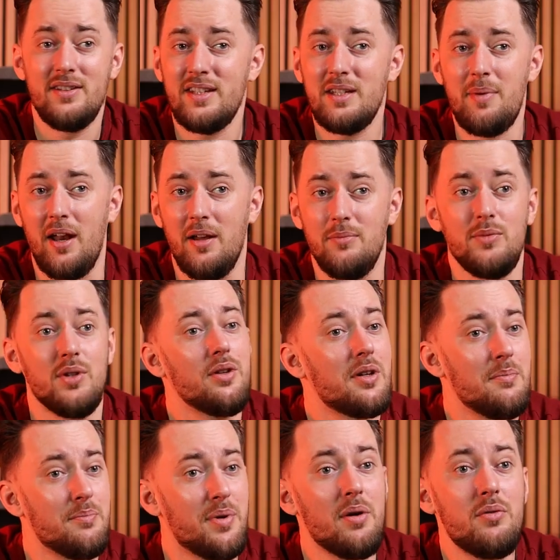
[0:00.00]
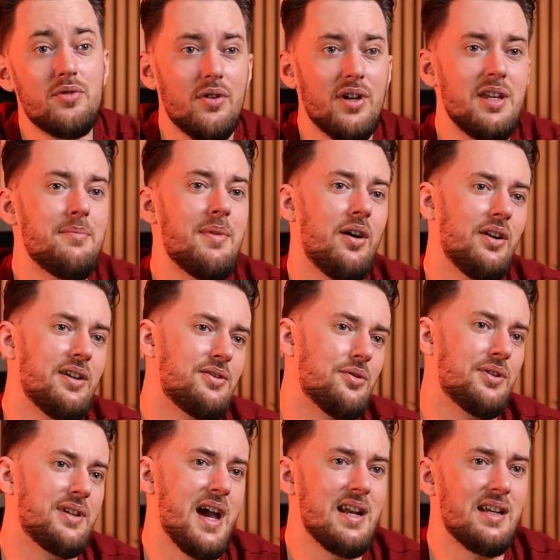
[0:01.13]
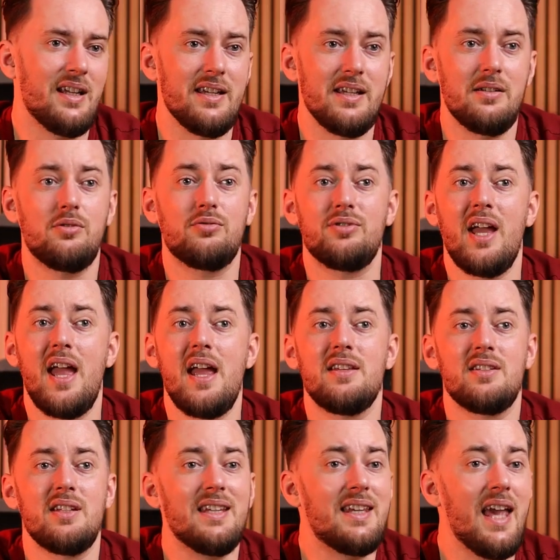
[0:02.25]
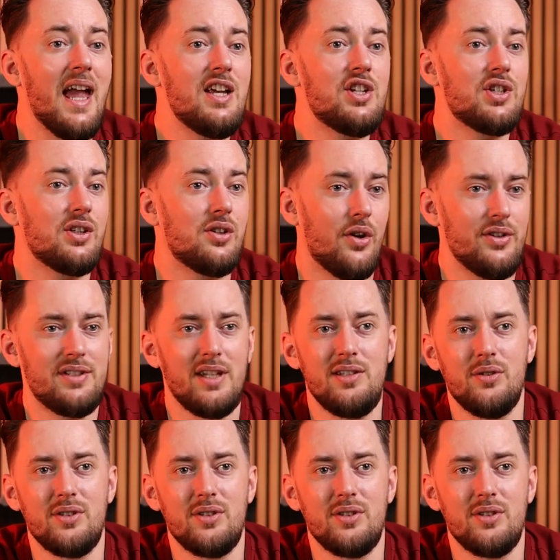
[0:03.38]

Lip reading: Think about it, you can build your email list organically, create engaging content